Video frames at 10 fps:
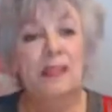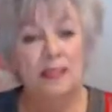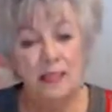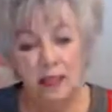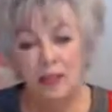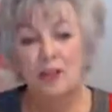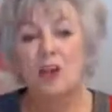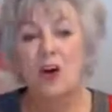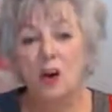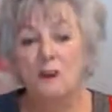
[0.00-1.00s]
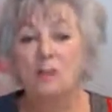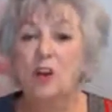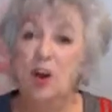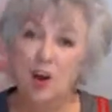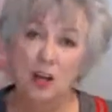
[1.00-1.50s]
there often
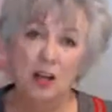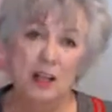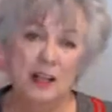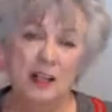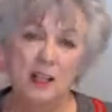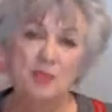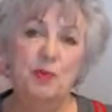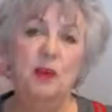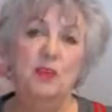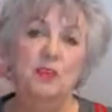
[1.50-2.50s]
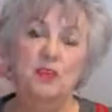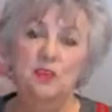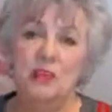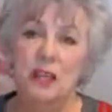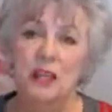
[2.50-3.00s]
are
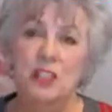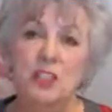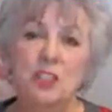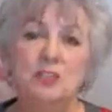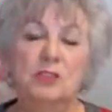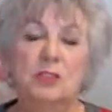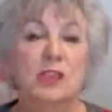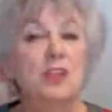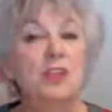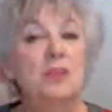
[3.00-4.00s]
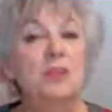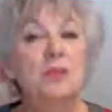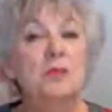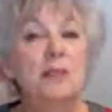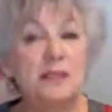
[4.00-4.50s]
ex-partners and children, and you're in the
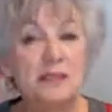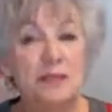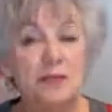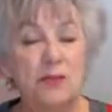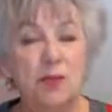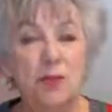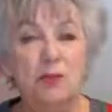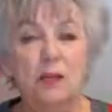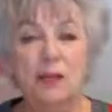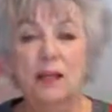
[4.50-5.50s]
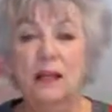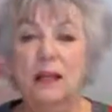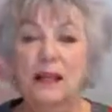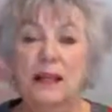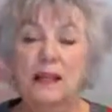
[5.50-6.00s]
midst of your career,
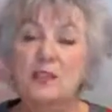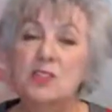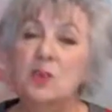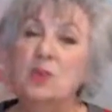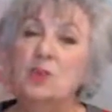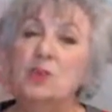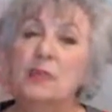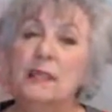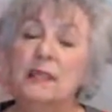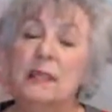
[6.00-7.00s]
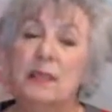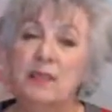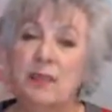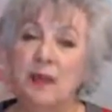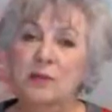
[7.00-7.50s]
and so you're blending
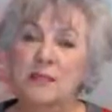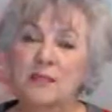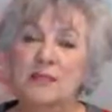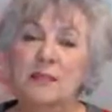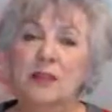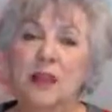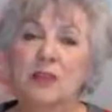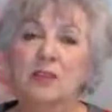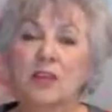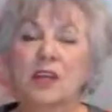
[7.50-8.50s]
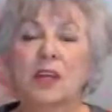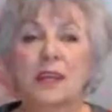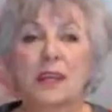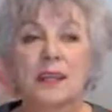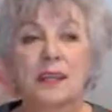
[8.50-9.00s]
families together
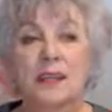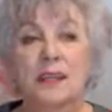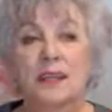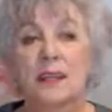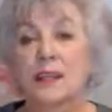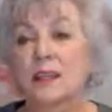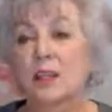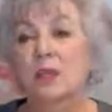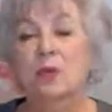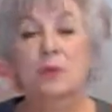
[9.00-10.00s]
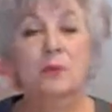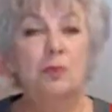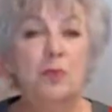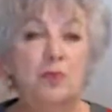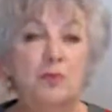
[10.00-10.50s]
in, you know, with
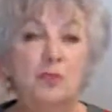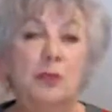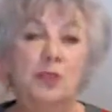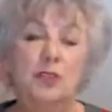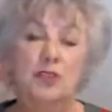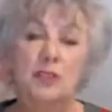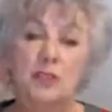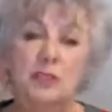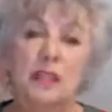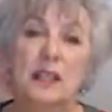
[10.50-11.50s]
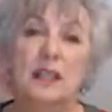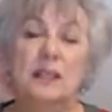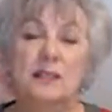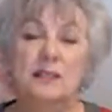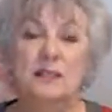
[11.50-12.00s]
previous partners and
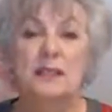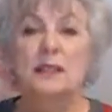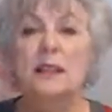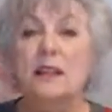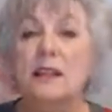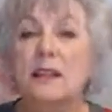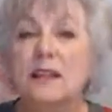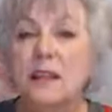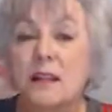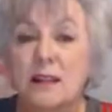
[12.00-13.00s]
kids and